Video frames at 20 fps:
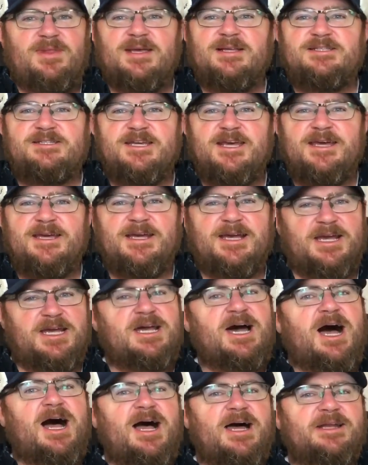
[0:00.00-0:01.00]
it's saying
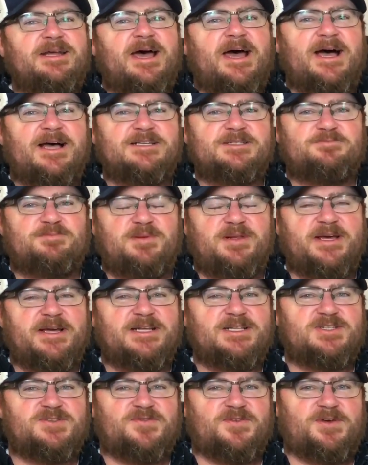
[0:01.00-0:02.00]
God has
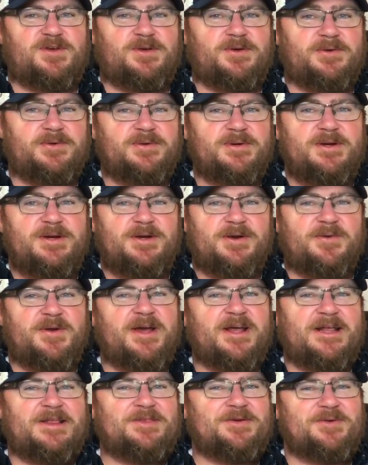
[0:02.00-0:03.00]
plans for you,
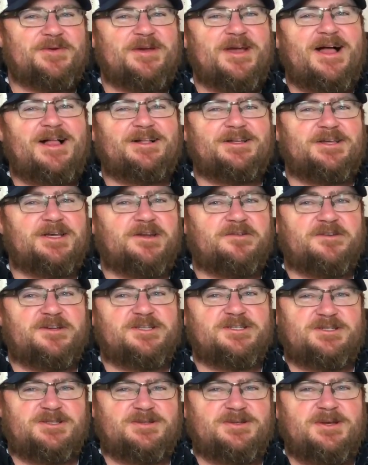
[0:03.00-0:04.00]
right? And the reality of it
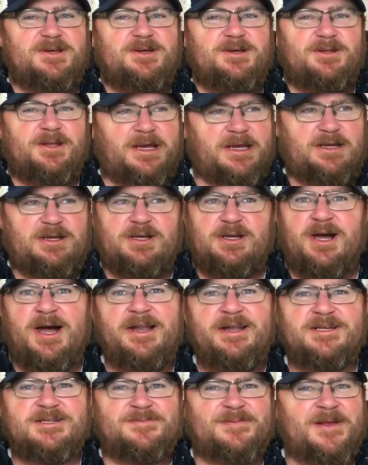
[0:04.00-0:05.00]
is, like,
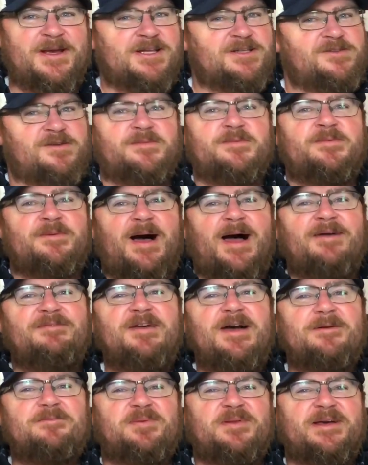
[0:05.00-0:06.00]
God has plans for me, but I've
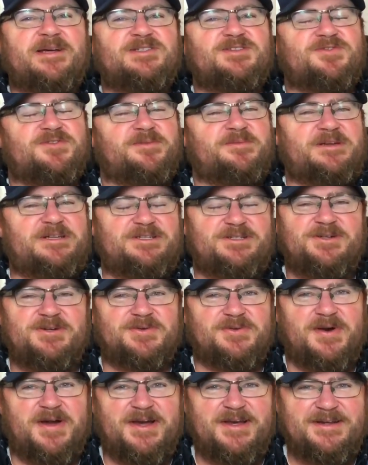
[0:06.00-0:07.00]
got plans for me
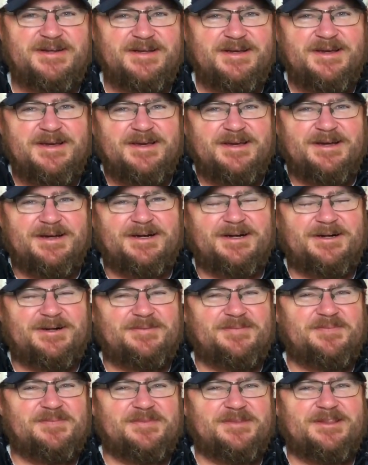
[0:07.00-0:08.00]
too, right?
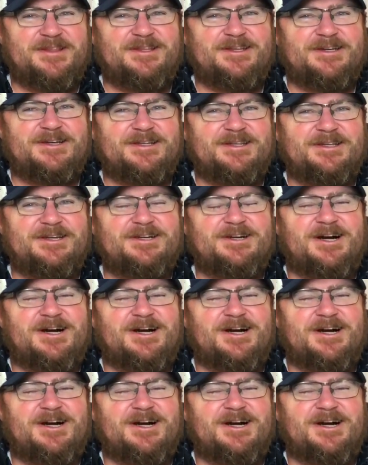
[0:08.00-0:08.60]
The